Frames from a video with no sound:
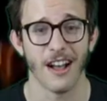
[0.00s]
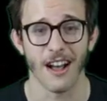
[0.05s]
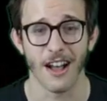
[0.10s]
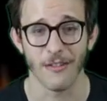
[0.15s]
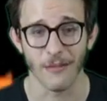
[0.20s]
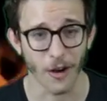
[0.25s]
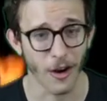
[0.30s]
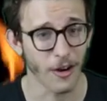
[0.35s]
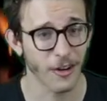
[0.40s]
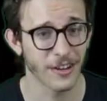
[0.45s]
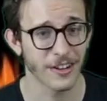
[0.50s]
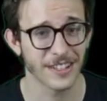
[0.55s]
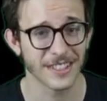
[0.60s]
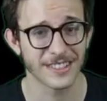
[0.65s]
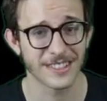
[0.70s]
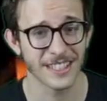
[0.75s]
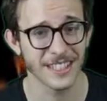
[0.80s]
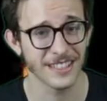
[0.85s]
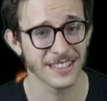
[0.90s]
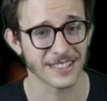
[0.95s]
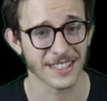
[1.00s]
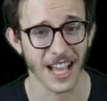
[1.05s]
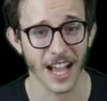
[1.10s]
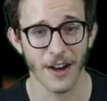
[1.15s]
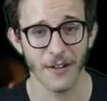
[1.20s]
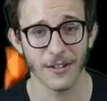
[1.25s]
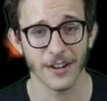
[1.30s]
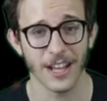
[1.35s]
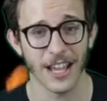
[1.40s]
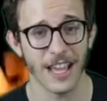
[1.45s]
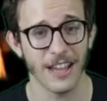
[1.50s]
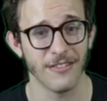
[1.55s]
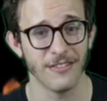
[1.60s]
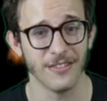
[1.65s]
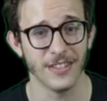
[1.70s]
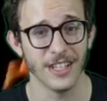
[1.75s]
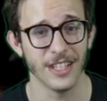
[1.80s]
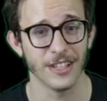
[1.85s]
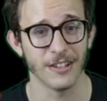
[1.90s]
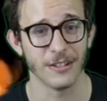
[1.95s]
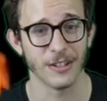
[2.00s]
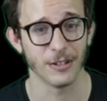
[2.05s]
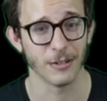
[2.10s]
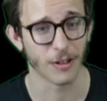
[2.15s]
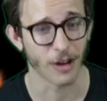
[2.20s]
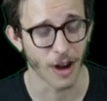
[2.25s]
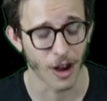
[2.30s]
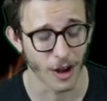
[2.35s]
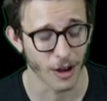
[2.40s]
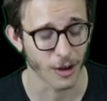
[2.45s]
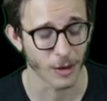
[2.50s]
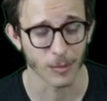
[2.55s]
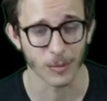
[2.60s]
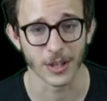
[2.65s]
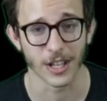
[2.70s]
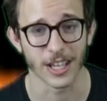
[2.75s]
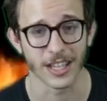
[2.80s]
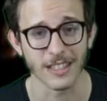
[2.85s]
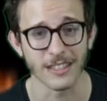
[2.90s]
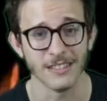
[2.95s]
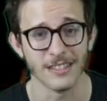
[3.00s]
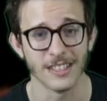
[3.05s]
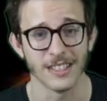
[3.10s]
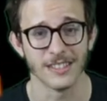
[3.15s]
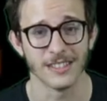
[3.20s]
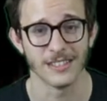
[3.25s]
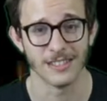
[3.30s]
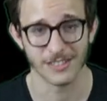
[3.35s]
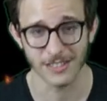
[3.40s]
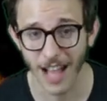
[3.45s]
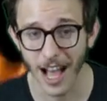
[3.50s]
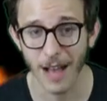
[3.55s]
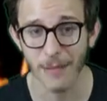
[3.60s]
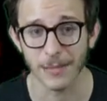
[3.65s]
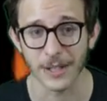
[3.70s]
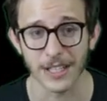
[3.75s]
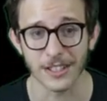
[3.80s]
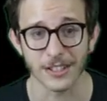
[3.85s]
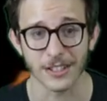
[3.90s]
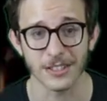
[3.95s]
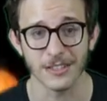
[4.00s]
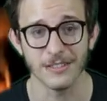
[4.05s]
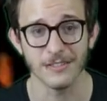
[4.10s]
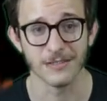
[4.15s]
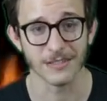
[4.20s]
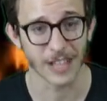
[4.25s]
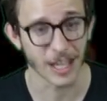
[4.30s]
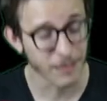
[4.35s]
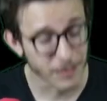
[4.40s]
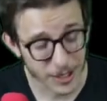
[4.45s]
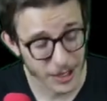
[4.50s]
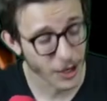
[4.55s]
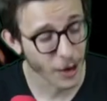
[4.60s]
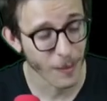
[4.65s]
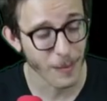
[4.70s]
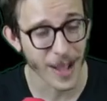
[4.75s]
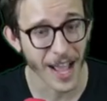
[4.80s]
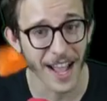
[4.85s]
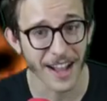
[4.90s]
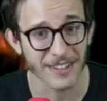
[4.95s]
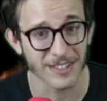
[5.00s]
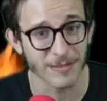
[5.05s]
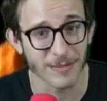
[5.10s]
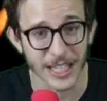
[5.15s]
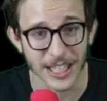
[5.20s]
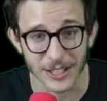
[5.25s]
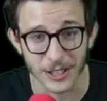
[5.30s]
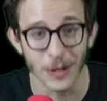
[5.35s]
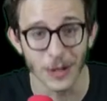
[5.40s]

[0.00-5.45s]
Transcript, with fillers: I've already seen this hour and a half video you are autoplaying. Stop it, dude. Let me go back to my